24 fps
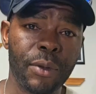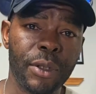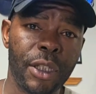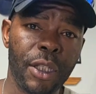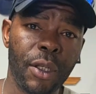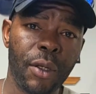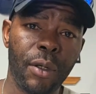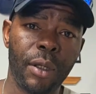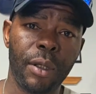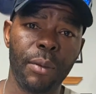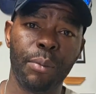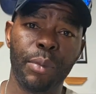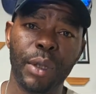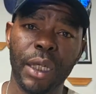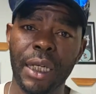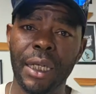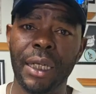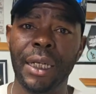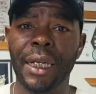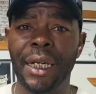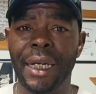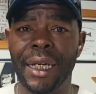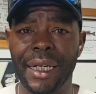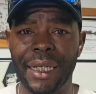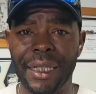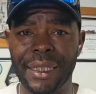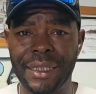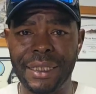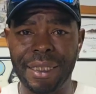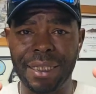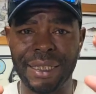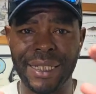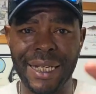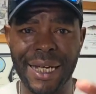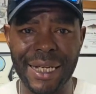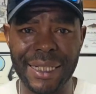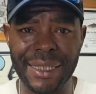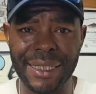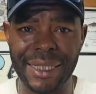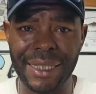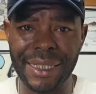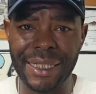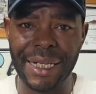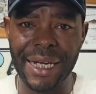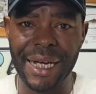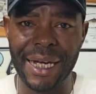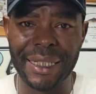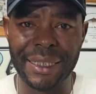doing, but it just has a
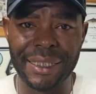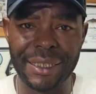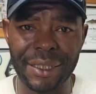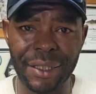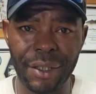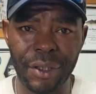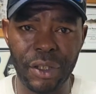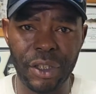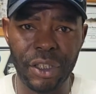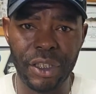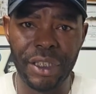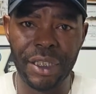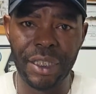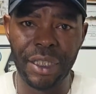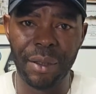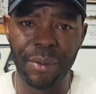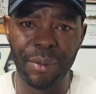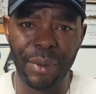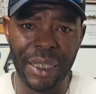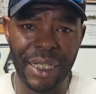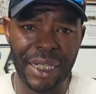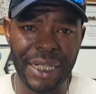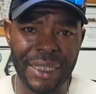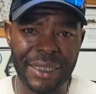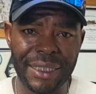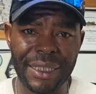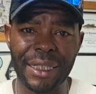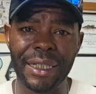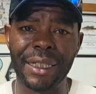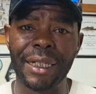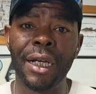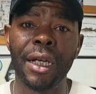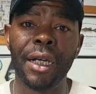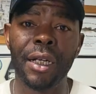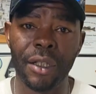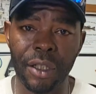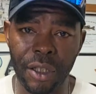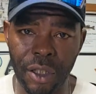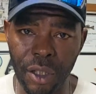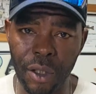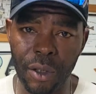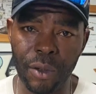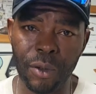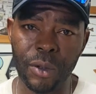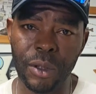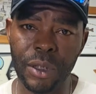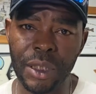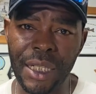nice little shimmy as it
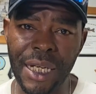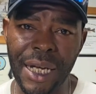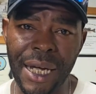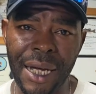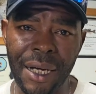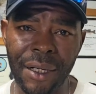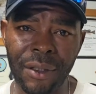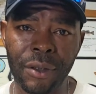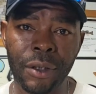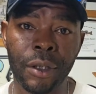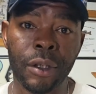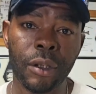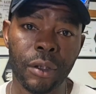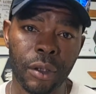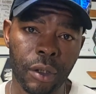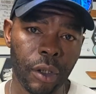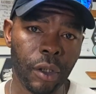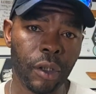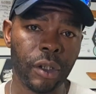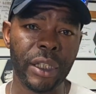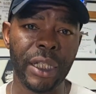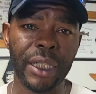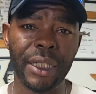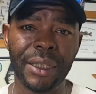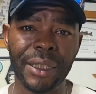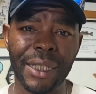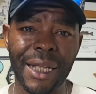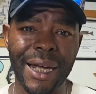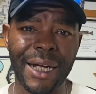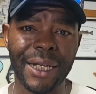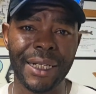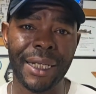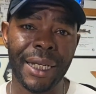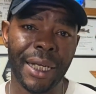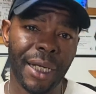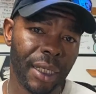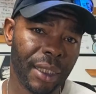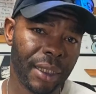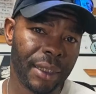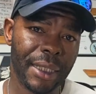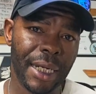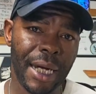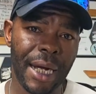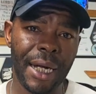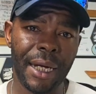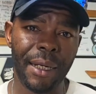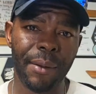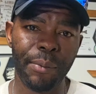goes down, looking like a
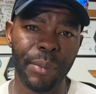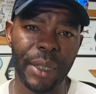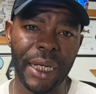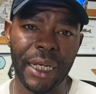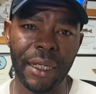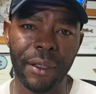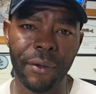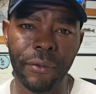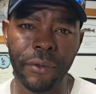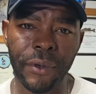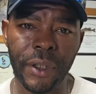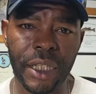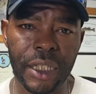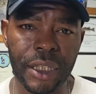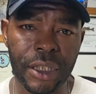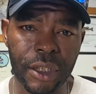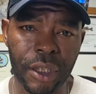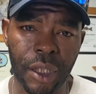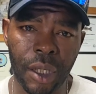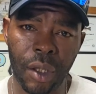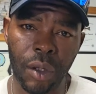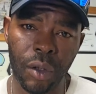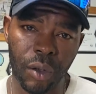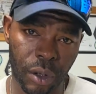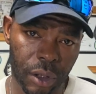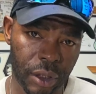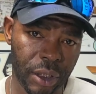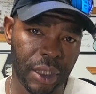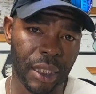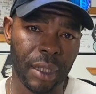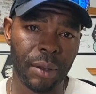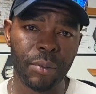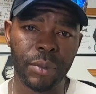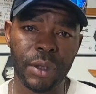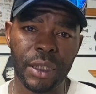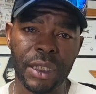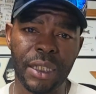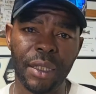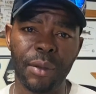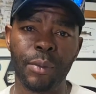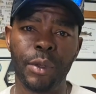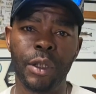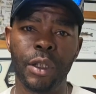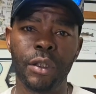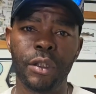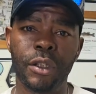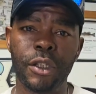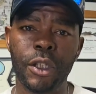dying bait fish or something
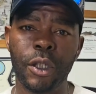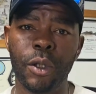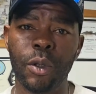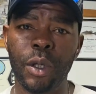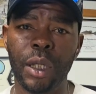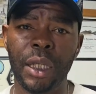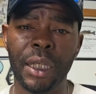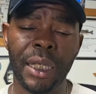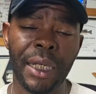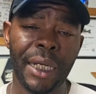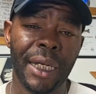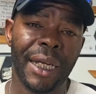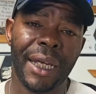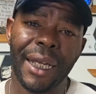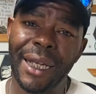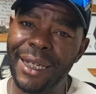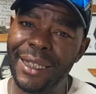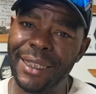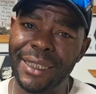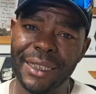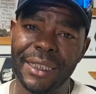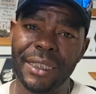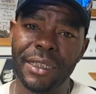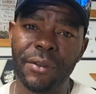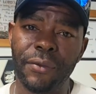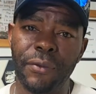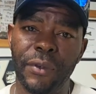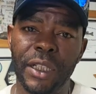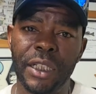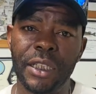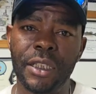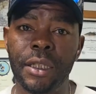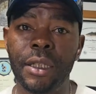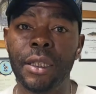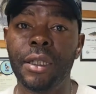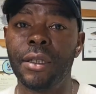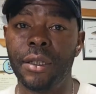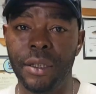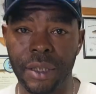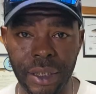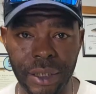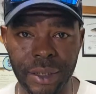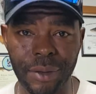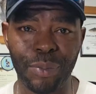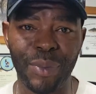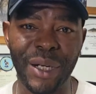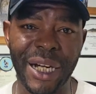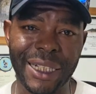similar to it. And these fish
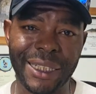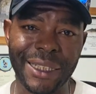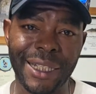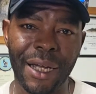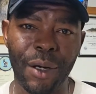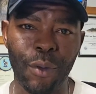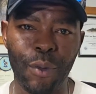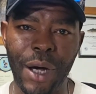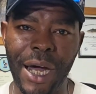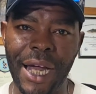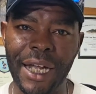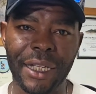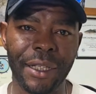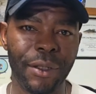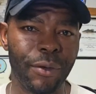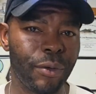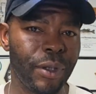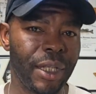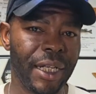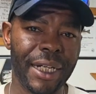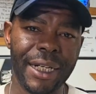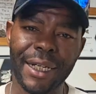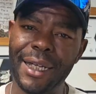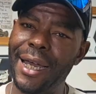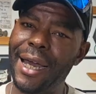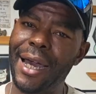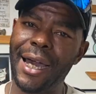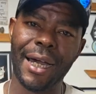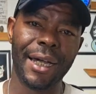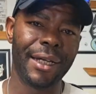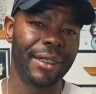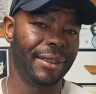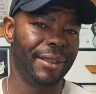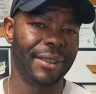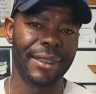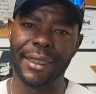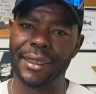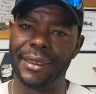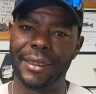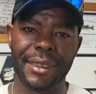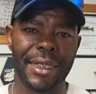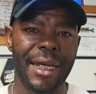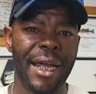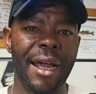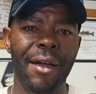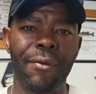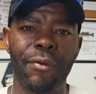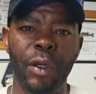just bite that wacky rig. It's
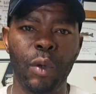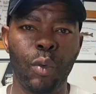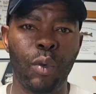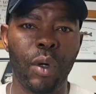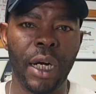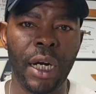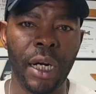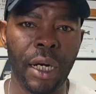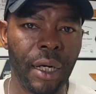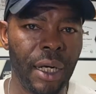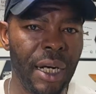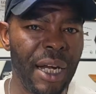everywhere